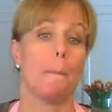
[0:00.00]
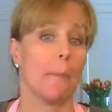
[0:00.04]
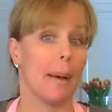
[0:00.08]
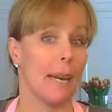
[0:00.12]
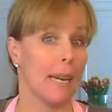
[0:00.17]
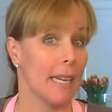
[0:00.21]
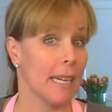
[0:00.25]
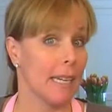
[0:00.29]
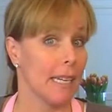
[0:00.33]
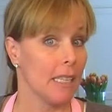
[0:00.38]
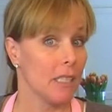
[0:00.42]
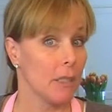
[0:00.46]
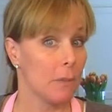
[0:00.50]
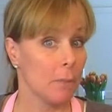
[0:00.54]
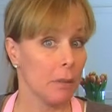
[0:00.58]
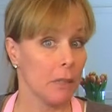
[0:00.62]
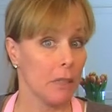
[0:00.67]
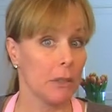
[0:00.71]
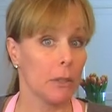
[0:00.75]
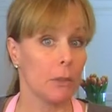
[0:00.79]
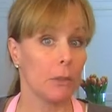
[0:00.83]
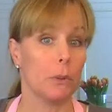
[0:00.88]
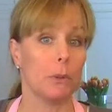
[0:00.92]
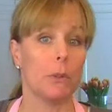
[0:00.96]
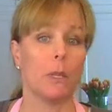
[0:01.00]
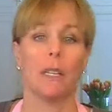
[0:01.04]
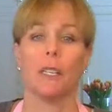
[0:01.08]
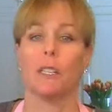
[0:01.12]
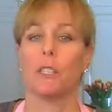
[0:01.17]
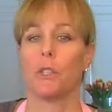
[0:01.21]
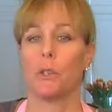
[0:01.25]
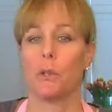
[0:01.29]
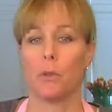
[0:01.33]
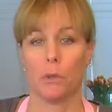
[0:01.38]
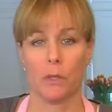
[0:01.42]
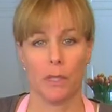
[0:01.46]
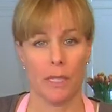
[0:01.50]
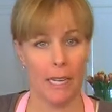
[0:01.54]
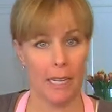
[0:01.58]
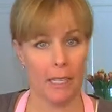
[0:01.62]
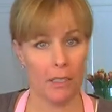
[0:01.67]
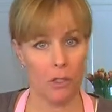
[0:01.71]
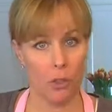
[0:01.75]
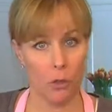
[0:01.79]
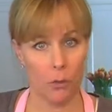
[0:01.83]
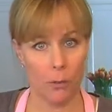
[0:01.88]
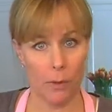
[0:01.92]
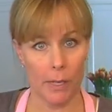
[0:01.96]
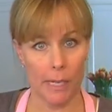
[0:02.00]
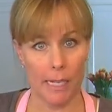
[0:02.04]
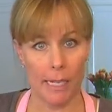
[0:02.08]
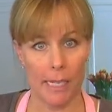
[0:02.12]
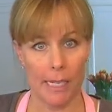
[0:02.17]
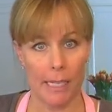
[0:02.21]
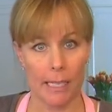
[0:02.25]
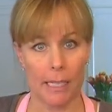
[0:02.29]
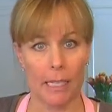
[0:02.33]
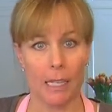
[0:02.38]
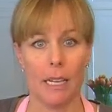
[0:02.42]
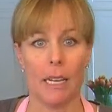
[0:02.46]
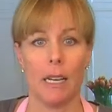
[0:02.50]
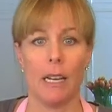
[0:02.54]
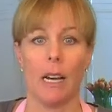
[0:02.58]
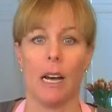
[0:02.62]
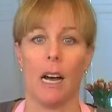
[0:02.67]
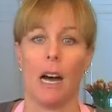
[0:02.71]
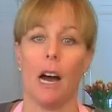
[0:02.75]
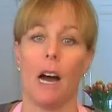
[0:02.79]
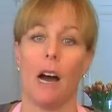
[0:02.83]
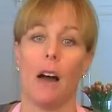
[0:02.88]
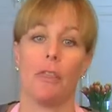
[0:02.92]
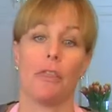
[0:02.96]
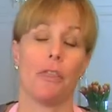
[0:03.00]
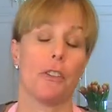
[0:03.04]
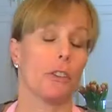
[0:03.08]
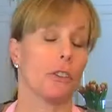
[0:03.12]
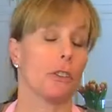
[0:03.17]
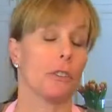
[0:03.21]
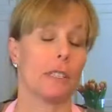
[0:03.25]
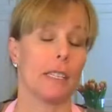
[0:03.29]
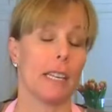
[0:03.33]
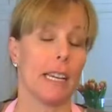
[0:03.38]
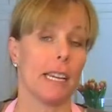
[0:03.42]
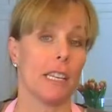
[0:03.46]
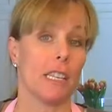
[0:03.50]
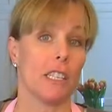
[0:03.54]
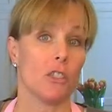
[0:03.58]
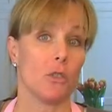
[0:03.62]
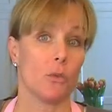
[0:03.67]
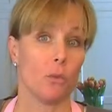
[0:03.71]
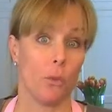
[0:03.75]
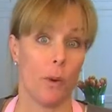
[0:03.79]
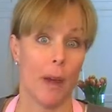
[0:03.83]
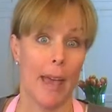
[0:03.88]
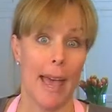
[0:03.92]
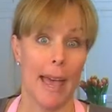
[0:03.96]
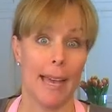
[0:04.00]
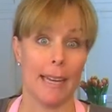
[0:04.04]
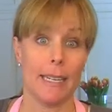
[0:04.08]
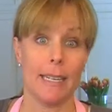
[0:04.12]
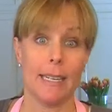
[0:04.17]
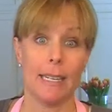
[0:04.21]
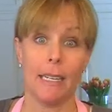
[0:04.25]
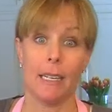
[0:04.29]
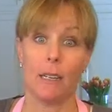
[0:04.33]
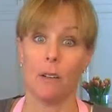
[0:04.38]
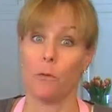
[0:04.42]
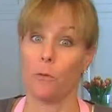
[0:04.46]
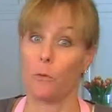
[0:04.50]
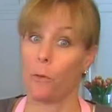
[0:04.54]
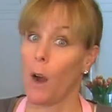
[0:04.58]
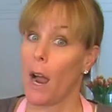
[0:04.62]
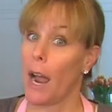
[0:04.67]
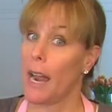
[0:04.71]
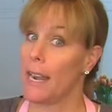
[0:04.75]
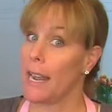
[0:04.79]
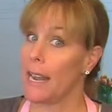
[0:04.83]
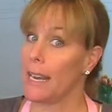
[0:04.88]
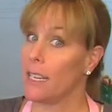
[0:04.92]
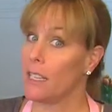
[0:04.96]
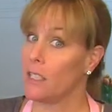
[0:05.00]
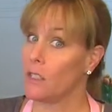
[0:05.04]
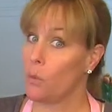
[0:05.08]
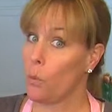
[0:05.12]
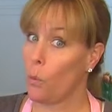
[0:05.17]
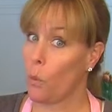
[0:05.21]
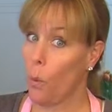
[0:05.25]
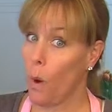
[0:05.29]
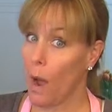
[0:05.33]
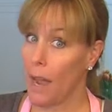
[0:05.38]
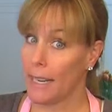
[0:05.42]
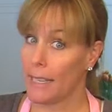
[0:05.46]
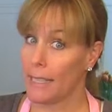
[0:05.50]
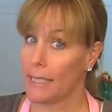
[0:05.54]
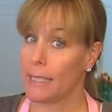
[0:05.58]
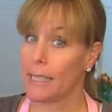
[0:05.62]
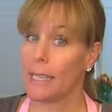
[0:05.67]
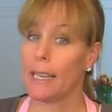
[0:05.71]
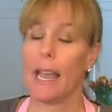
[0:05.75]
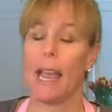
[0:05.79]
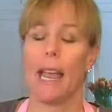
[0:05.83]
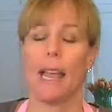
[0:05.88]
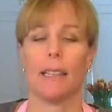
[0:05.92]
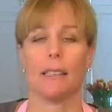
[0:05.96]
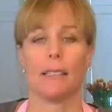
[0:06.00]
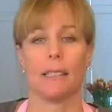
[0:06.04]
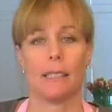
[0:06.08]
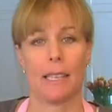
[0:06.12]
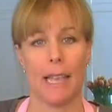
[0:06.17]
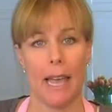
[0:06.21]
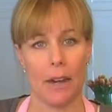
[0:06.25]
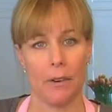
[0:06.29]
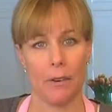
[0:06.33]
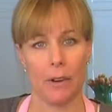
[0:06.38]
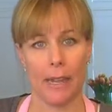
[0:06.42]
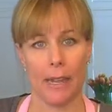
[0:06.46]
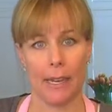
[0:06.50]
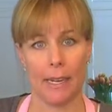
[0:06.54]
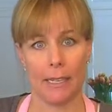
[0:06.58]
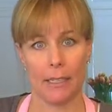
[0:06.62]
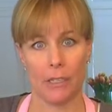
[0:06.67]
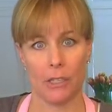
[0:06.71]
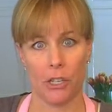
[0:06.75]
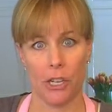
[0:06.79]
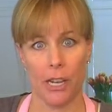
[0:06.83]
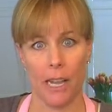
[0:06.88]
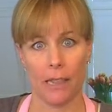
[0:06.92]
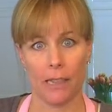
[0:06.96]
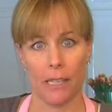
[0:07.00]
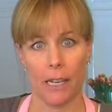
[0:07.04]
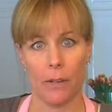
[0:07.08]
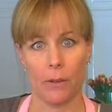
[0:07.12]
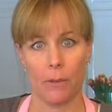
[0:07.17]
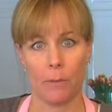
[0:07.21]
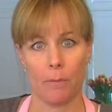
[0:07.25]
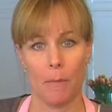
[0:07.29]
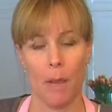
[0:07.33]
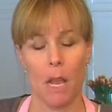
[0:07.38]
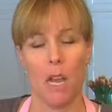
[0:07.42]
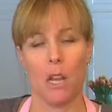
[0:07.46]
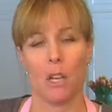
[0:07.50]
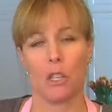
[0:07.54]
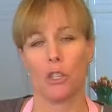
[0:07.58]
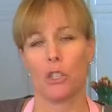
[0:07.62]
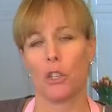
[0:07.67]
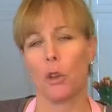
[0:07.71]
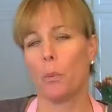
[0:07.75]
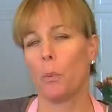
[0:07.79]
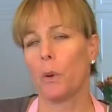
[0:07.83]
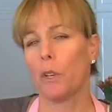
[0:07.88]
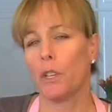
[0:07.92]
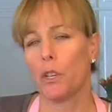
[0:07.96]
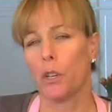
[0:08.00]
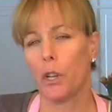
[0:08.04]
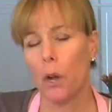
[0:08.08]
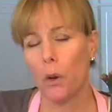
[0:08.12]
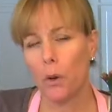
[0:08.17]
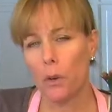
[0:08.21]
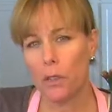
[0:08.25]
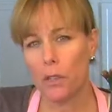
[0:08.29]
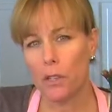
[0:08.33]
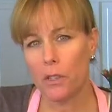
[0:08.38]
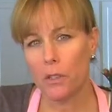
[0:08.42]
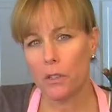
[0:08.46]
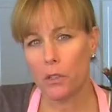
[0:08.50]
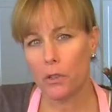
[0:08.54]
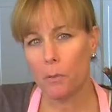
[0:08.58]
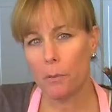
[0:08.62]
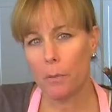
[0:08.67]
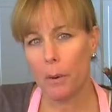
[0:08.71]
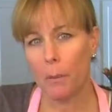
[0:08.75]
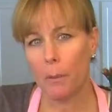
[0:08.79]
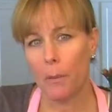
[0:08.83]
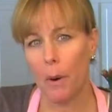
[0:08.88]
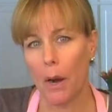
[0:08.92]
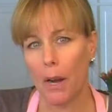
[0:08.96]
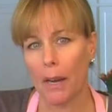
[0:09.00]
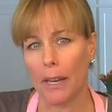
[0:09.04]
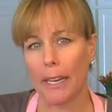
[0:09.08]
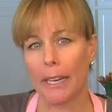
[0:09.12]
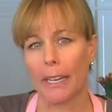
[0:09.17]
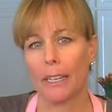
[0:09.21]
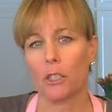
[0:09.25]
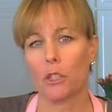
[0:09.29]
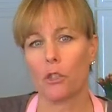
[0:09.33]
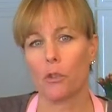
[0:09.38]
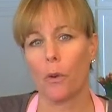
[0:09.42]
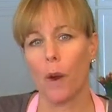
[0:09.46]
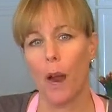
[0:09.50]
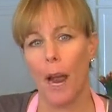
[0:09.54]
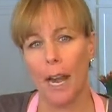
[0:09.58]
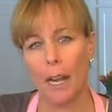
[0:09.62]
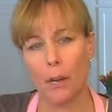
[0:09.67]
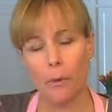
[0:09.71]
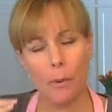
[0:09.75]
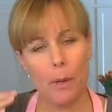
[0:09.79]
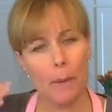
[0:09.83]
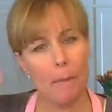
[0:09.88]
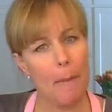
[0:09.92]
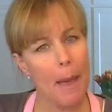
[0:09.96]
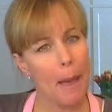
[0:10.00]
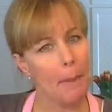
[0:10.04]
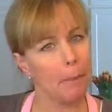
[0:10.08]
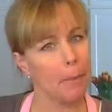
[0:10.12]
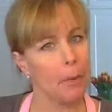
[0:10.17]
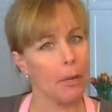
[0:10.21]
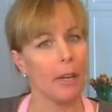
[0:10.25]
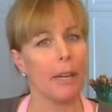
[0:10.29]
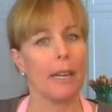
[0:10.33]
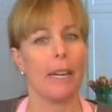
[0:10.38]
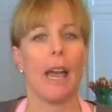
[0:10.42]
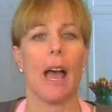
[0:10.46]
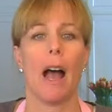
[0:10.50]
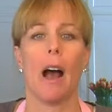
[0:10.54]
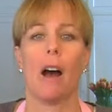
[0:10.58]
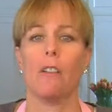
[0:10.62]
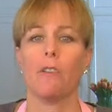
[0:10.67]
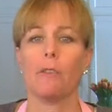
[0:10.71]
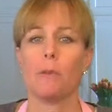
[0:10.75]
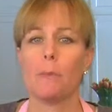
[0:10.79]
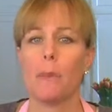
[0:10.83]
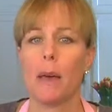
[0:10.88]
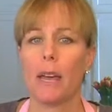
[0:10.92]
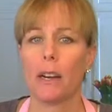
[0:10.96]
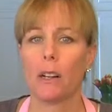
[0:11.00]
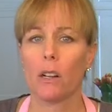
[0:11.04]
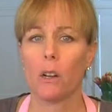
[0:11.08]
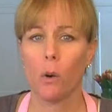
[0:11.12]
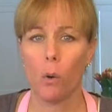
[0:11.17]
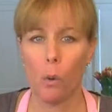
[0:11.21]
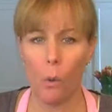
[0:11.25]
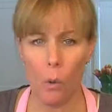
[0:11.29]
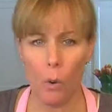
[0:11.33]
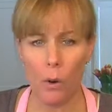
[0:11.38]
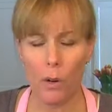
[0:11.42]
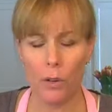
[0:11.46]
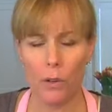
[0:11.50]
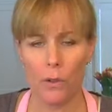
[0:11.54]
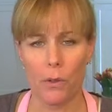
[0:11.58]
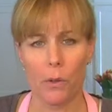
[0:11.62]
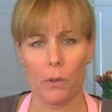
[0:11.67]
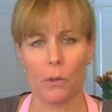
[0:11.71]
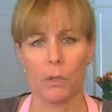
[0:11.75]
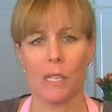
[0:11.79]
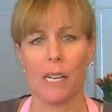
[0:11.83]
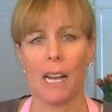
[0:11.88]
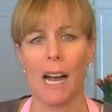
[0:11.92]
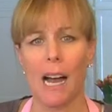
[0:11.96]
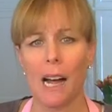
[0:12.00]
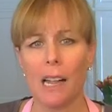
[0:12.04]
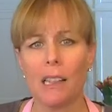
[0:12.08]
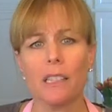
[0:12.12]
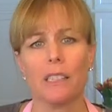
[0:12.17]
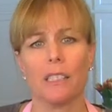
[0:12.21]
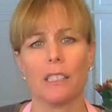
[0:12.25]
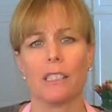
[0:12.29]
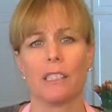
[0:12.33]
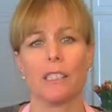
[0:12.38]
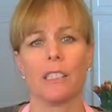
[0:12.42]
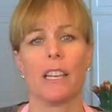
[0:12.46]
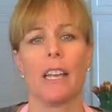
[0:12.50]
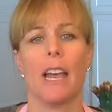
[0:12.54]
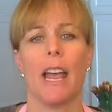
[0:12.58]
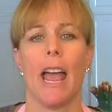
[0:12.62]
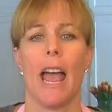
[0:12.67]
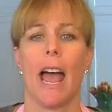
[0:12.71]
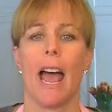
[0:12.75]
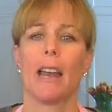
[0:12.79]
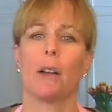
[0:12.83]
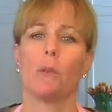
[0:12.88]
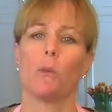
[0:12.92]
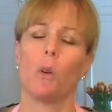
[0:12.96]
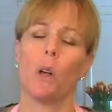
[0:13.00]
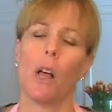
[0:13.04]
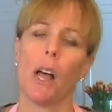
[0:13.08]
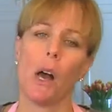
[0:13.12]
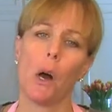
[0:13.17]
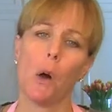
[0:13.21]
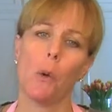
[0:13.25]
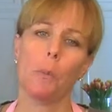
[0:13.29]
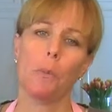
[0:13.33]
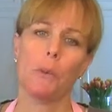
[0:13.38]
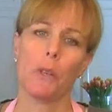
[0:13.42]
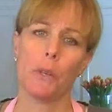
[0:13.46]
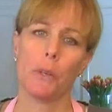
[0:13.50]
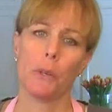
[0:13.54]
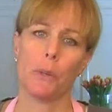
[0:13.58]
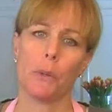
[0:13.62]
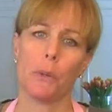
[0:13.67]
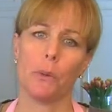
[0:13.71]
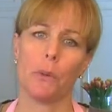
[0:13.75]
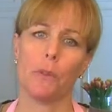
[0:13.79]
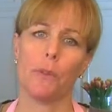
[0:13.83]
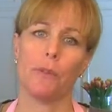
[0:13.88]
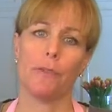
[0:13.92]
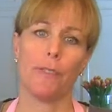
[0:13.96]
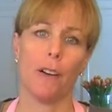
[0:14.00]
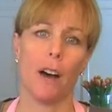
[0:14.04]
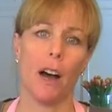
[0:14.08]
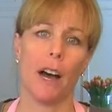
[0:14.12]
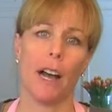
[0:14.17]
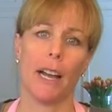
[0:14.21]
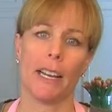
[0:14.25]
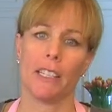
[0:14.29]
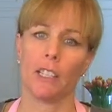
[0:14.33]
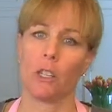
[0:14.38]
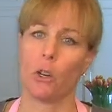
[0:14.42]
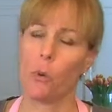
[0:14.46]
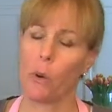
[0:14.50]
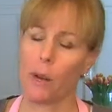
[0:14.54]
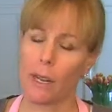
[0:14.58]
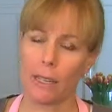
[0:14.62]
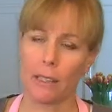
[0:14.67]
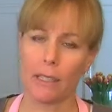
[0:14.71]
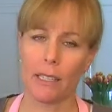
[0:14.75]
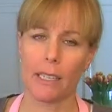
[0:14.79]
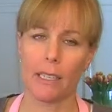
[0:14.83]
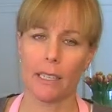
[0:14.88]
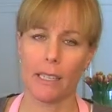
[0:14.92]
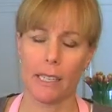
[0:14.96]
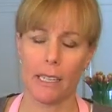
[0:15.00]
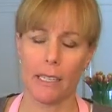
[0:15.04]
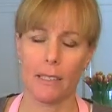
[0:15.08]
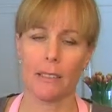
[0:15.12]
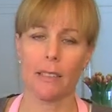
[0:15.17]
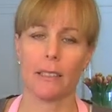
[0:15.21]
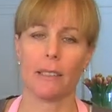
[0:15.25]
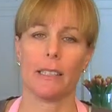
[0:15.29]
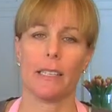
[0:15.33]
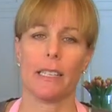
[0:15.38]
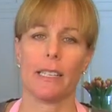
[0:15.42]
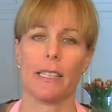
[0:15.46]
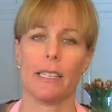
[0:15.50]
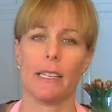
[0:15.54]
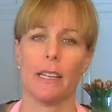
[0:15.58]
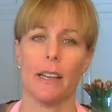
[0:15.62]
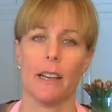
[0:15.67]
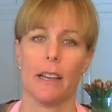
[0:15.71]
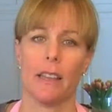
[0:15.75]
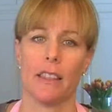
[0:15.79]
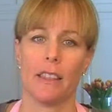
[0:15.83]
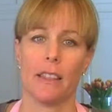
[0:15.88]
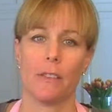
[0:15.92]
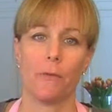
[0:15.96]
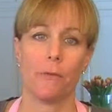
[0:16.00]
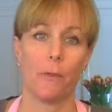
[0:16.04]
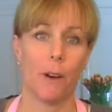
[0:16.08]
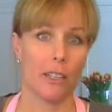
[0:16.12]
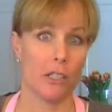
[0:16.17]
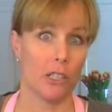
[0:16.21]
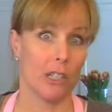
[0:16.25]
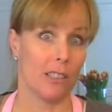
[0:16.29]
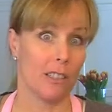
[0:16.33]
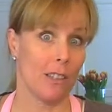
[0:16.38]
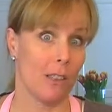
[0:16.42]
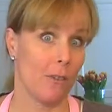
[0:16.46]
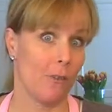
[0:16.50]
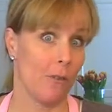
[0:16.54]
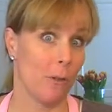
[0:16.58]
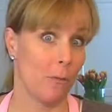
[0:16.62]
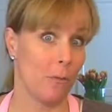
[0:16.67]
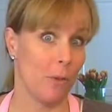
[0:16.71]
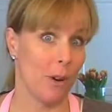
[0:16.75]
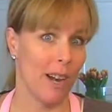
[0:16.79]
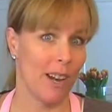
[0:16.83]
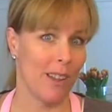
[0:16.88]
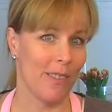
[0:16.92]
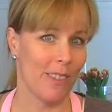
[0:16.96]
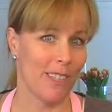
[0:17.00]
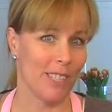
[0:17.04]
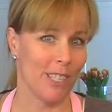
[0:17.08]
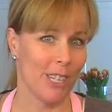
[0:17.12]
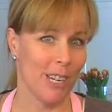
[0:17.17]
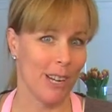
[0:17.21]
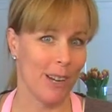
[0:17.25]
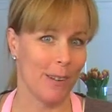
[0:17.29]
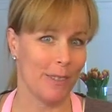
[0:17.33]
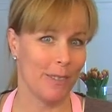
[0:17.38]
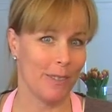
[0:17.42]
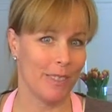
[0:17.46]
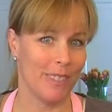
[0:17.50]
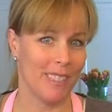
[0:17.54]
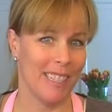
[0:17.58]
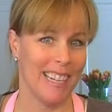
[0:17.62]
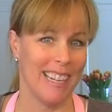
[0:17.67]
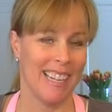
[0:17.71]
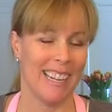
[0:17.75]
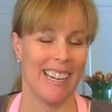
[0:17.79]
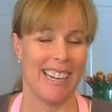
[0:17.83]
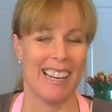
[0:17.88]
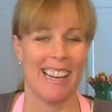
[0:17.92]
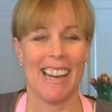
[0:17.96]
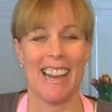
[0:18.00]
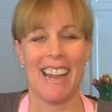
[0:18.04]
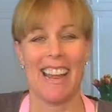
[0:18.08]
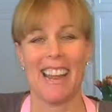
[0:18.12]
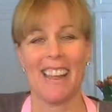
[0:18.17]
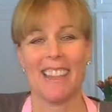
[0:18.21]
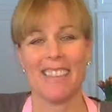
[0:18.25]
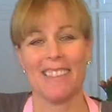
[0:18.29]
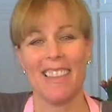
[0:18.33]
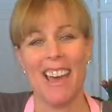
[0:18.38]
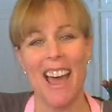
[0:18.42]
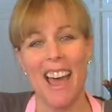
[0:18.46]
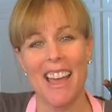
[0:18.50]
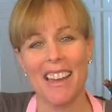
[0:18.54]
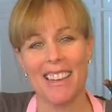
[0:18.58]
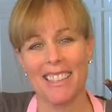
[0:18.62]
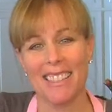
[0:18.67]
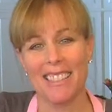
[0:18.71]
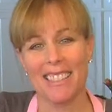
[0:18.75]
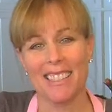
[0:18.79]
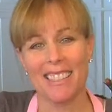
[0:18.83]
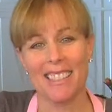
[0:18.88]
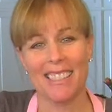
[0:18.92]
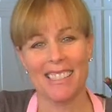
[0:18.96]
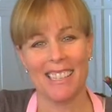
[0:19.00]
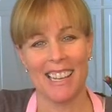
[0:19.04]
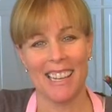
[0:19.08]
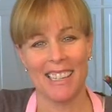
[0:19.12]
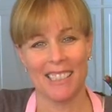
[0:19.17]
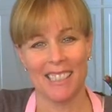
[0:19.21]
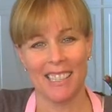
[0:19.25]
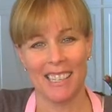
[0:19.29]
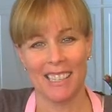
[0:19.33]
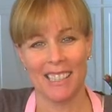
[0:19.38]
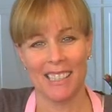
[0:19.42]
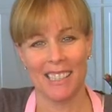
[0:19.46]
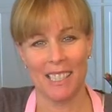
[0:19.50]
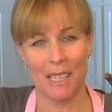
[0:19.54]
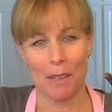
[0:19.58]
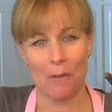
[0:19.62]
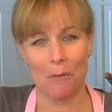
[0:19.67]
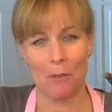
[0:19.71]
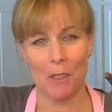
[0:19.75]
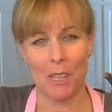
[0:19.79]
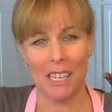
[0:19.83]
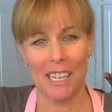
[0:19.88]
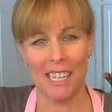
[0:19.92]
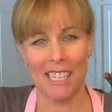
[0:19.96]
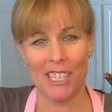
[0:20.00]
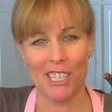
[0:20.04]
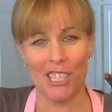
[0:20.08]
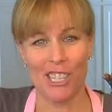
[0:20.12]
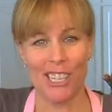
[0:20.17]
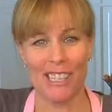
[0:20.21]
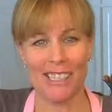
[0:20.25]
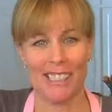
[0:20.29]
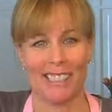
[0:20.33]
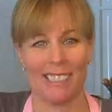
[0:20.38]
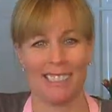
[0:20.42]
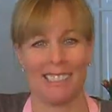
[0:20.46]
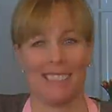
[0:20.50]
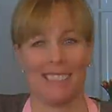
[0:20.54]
Monday is blue, Tuesday is green, uh, Thursday is red, Friday is white and Saturday is yellow. So when you go to the supermarket, try to remember in alphabetical order those colors and it will help you find quickly and easily the freshest loaf of bread on the shelf. And that is a 10 second tip for the kitchen.